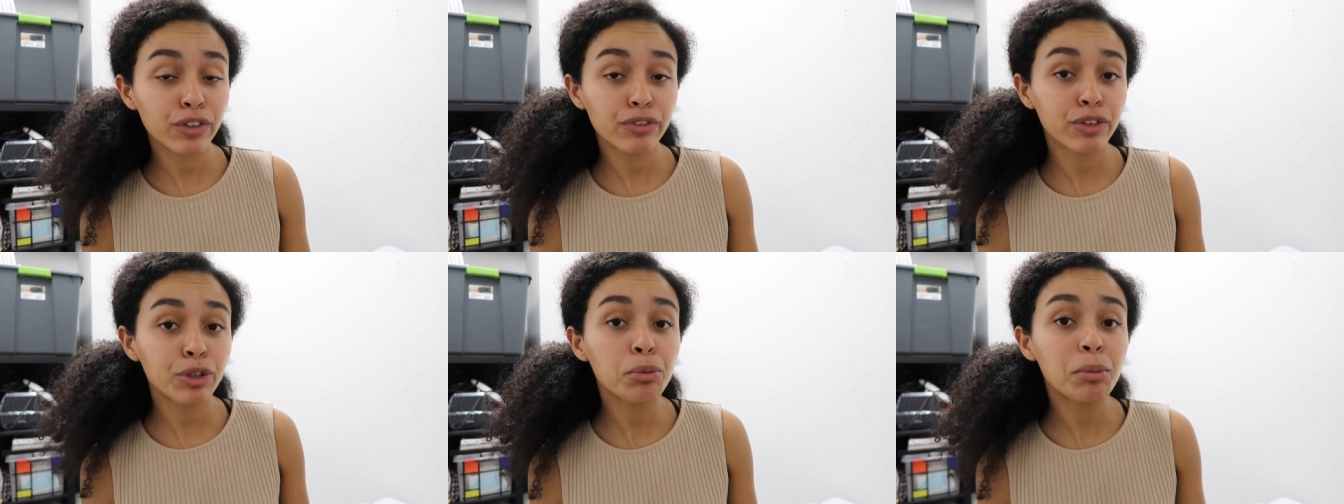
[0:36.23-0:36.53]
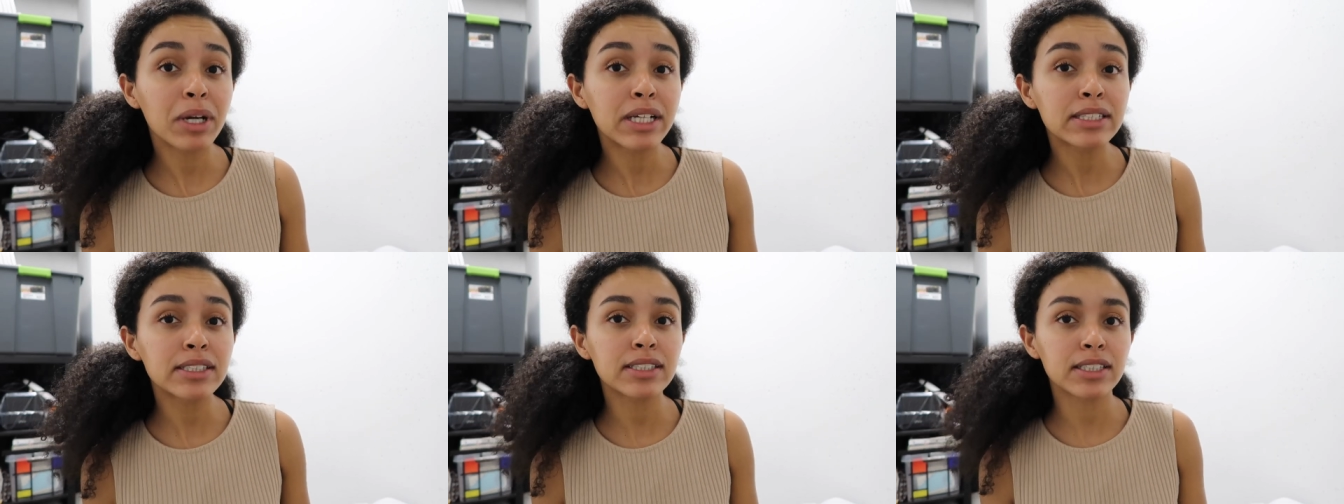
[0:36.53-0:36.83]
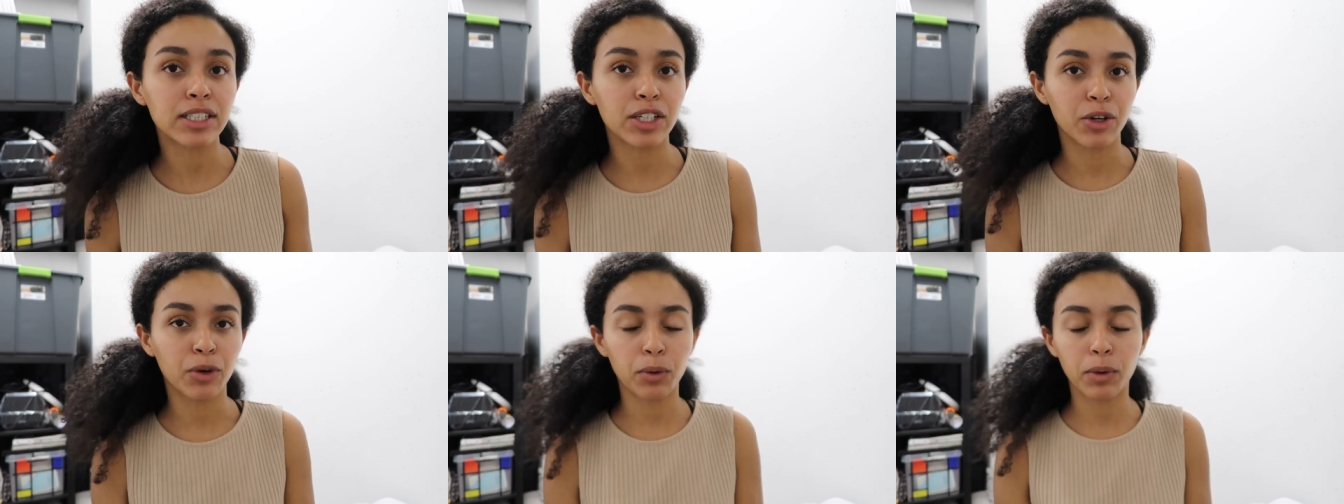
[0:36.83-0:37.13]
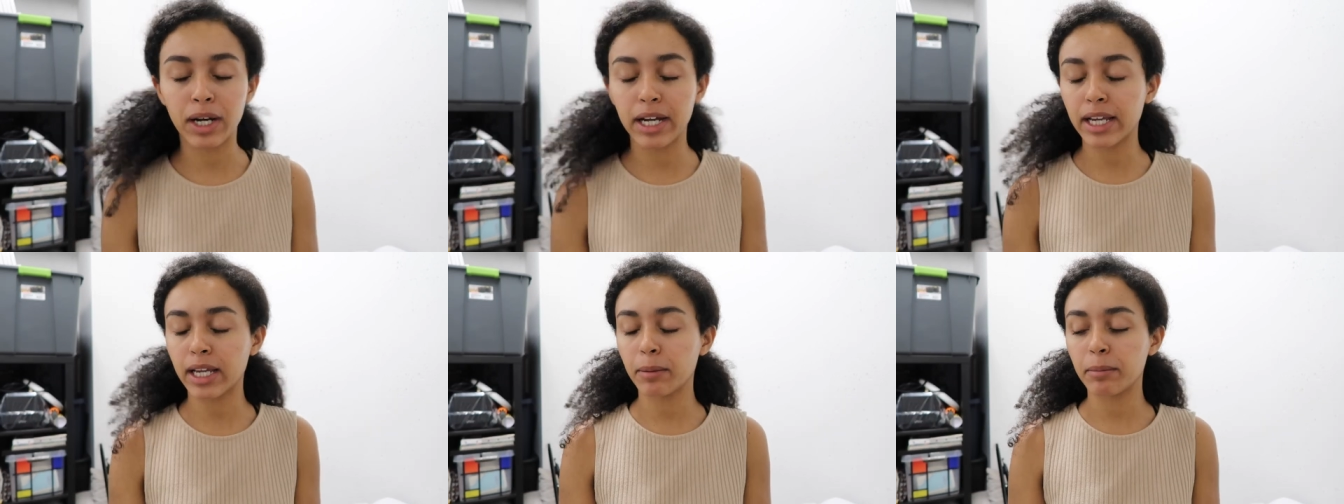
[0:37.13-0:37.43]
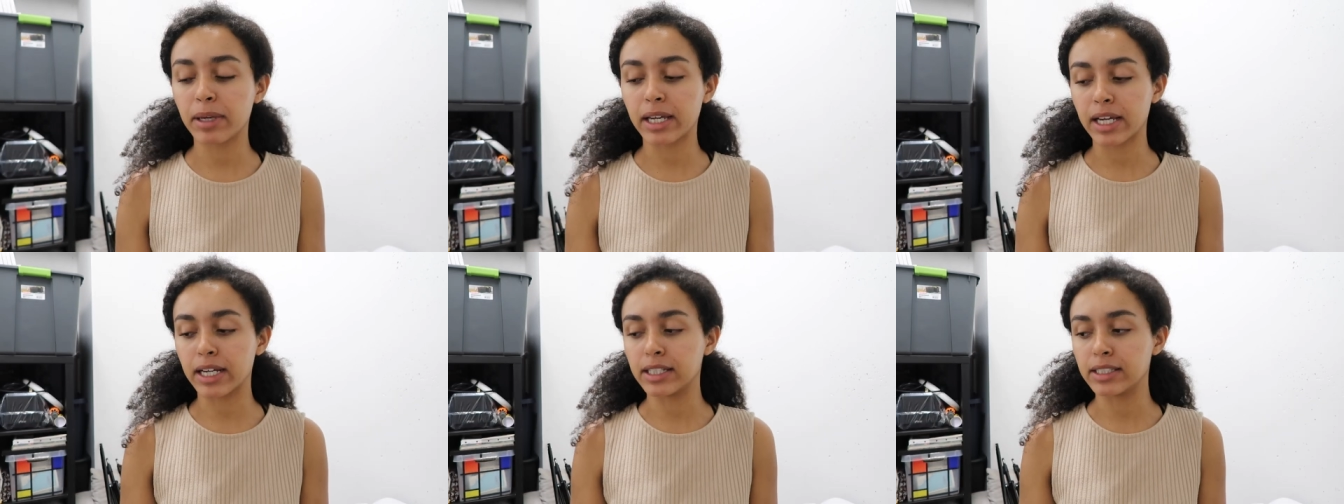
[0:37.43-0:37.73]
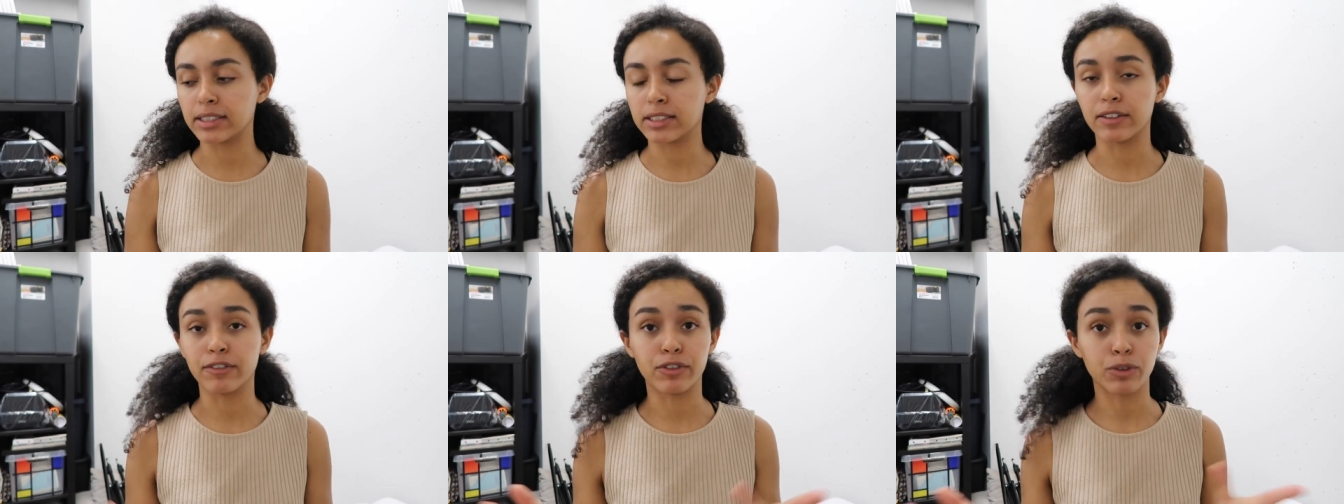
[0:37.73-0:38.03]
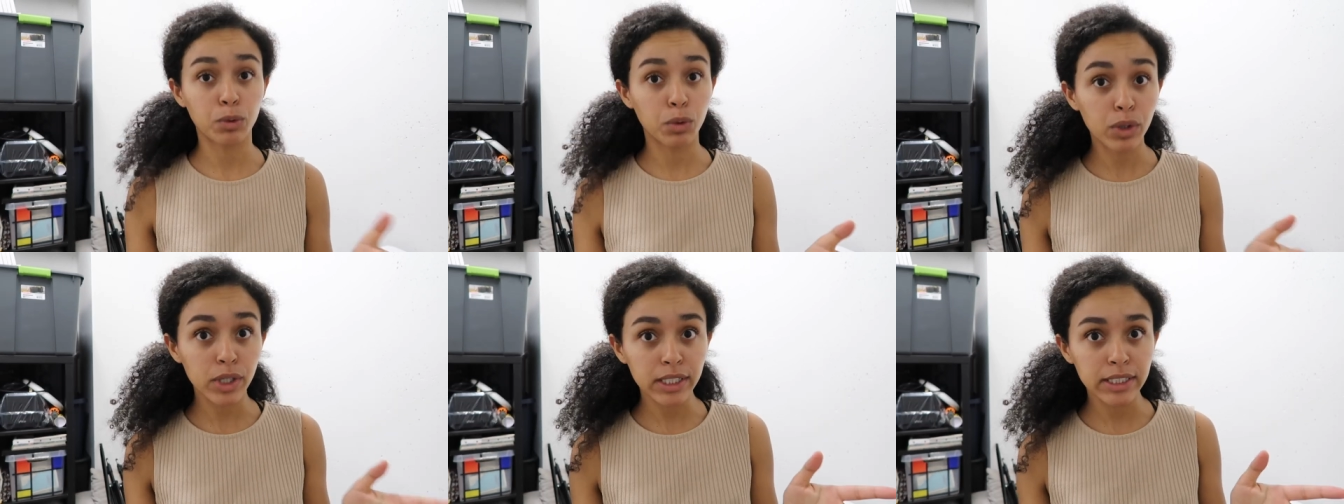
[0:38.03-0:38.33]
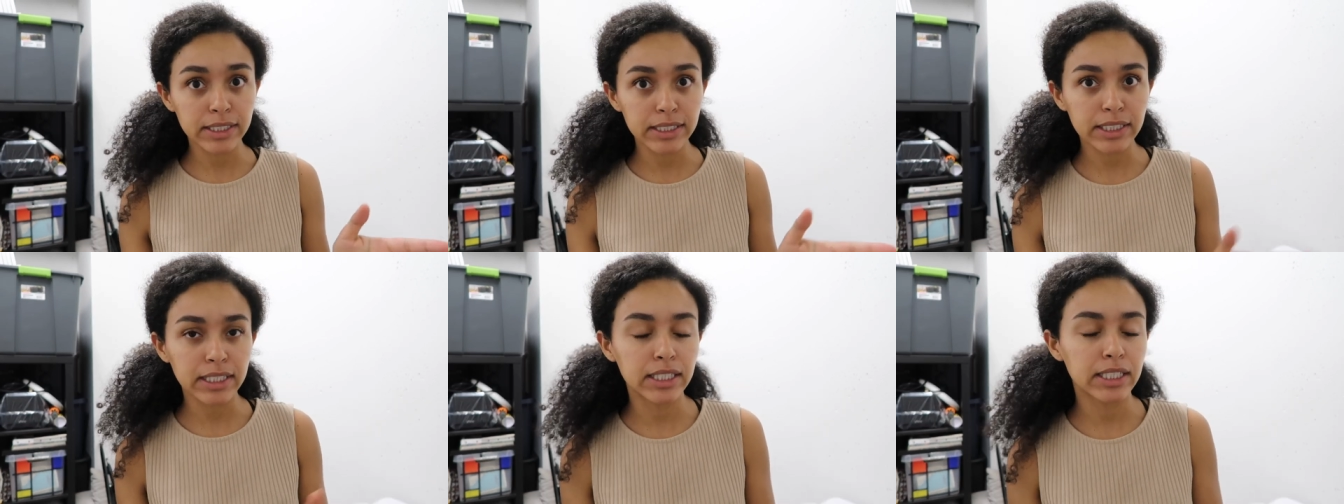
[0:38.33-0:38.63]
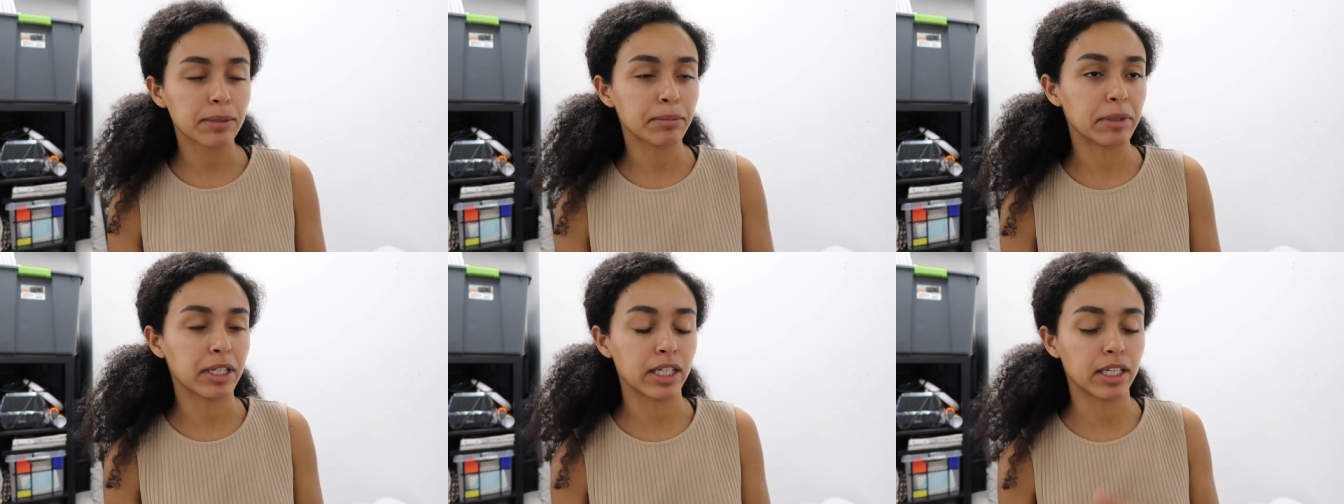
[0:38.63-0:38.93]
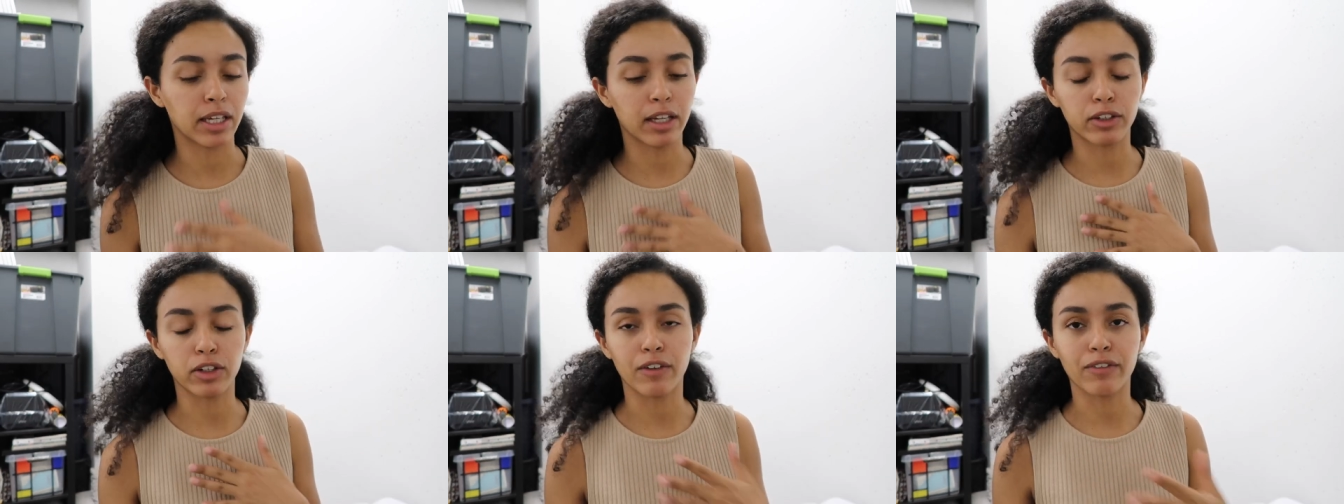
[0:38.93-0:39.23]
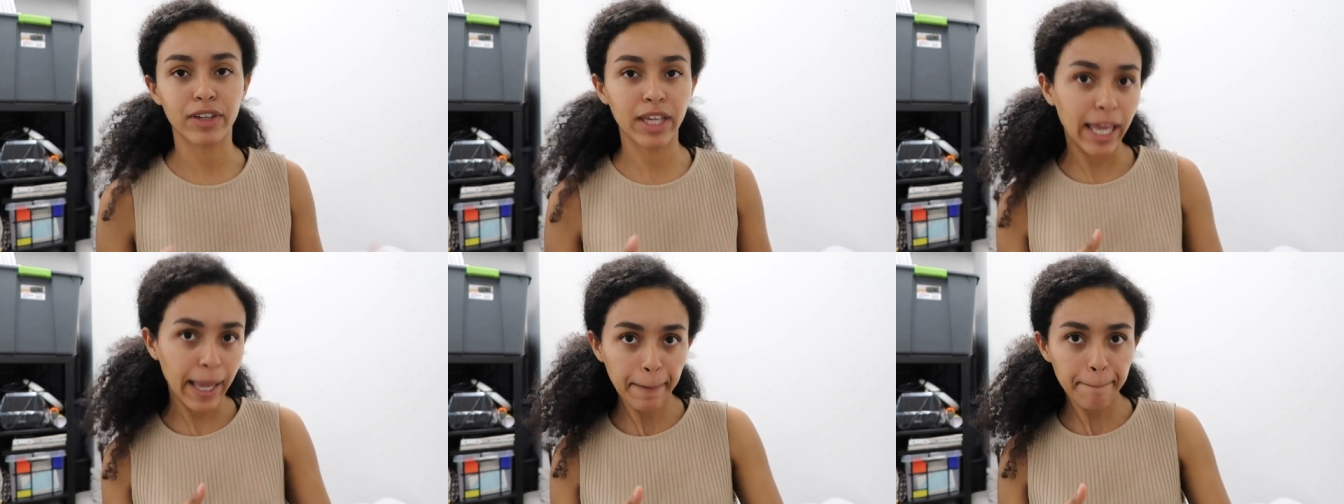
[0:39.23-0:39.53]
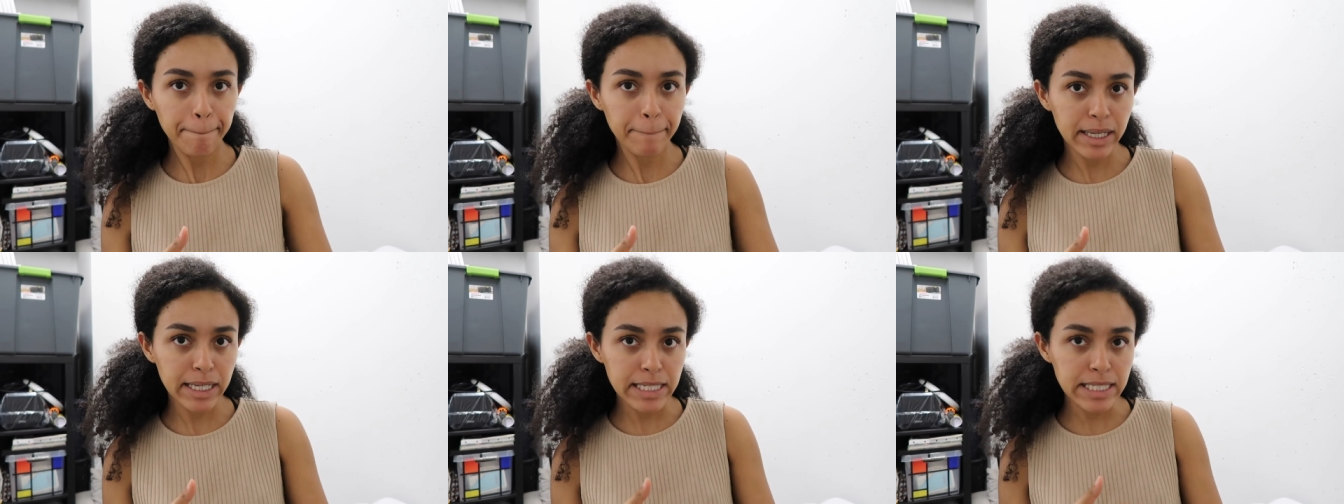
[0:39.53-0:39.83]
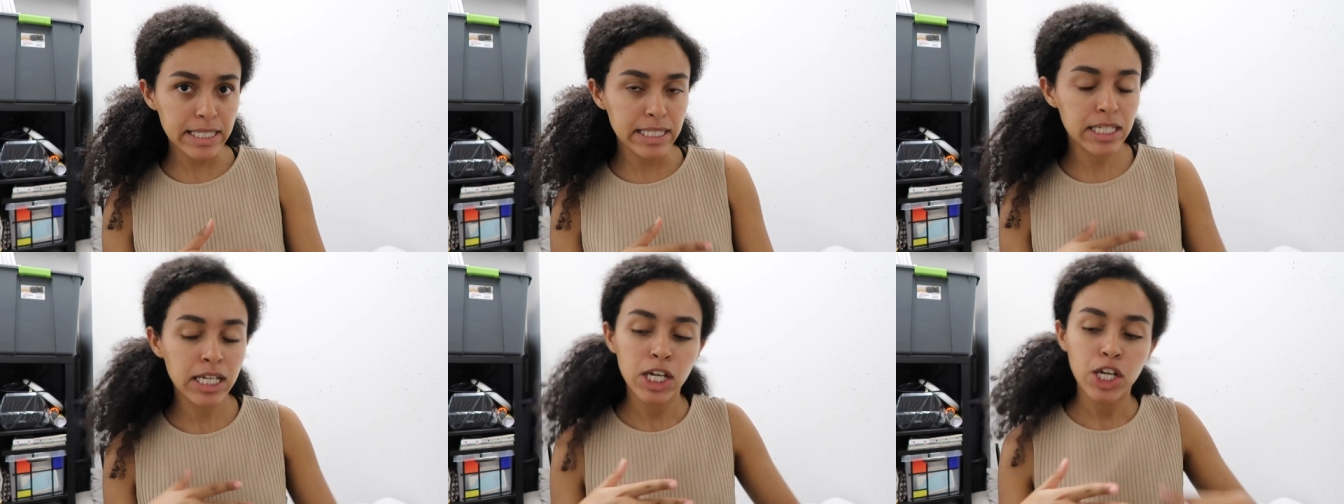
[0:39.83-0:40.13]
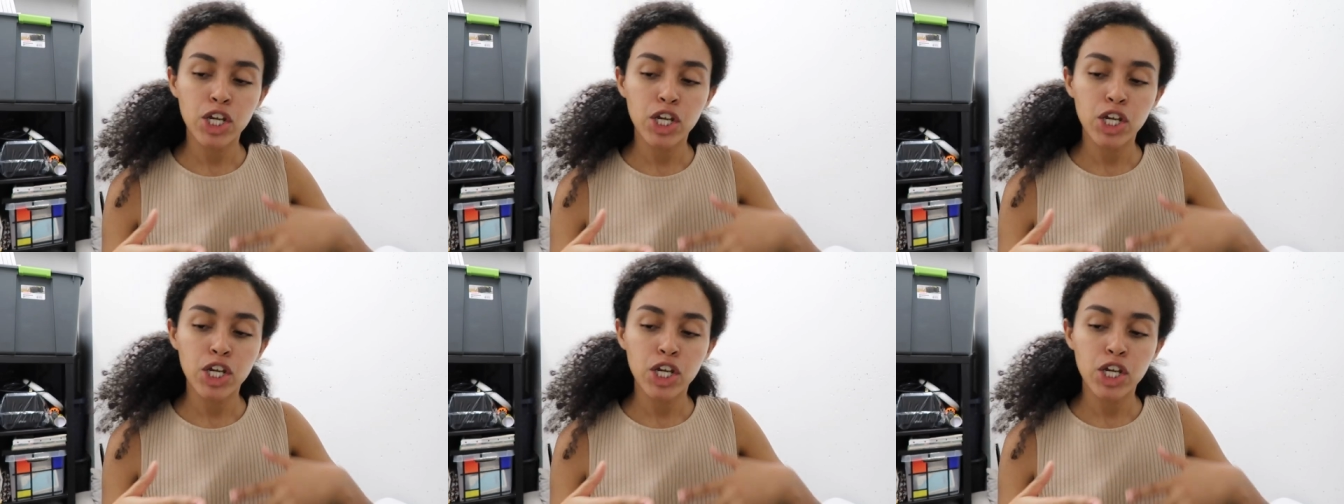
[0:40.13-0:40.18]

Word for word: a few months in Hawaii because of quarantine, being kicked off campus.